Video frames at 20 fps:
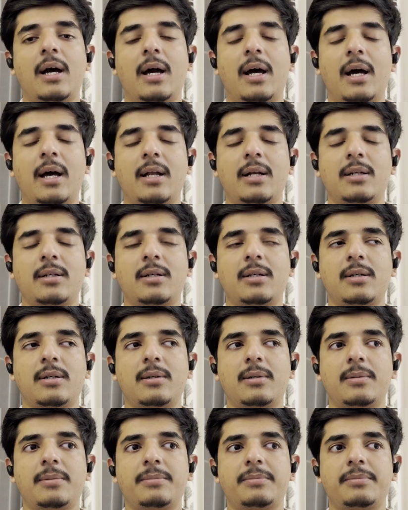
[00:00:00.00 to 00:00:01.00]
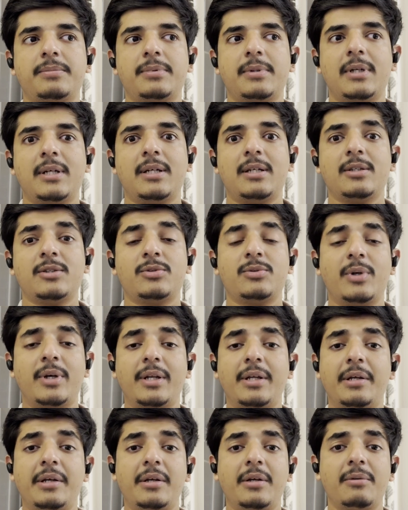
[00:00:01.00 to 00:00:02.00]
And it is
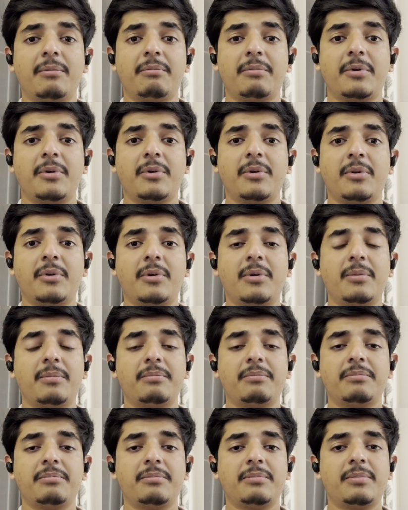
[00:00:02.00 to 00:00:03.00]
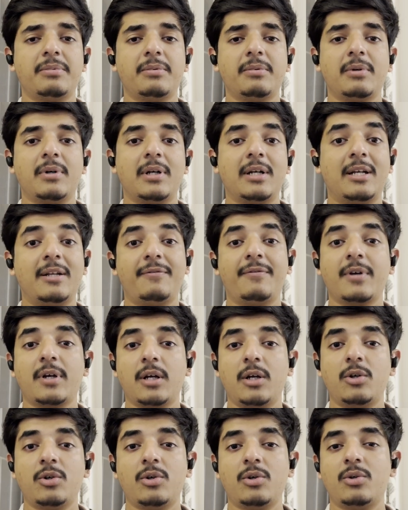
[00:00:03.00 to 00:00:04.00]
very,
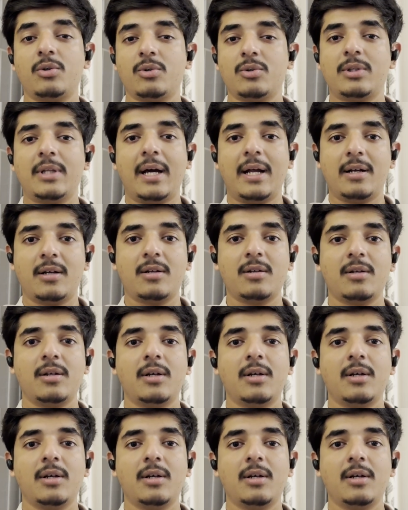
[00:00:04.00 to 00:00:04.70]
difficult to do that.